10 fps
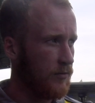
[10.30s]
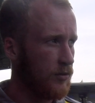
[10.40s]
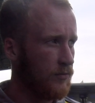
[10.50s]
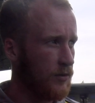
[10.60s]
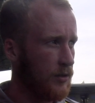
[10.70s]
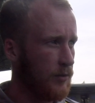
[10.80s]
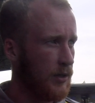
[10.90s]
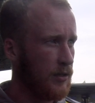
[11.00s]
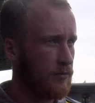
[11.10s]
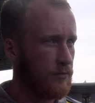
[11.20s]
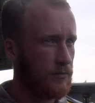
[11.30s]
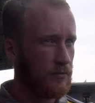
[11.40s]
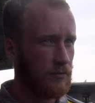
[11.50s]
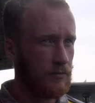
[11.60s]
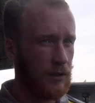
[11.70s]
half we've done really well, and
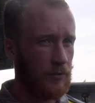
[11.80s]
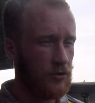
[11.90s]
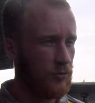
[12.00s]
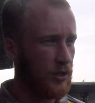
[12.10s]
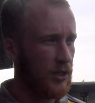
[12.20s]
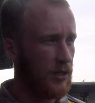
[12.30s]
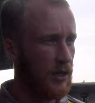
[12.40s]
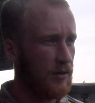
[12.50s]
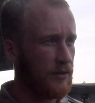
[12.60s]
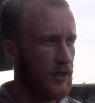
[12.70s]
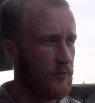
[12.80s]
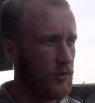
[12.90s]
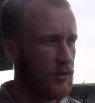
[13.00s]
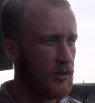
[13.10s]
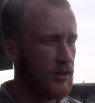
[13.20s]
maybe we should be getting in half time
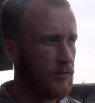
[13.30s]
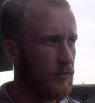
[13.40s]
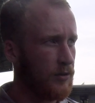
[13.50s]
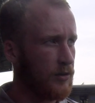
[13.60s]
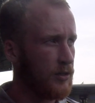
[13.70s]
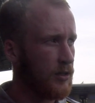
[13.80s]
winning the game, but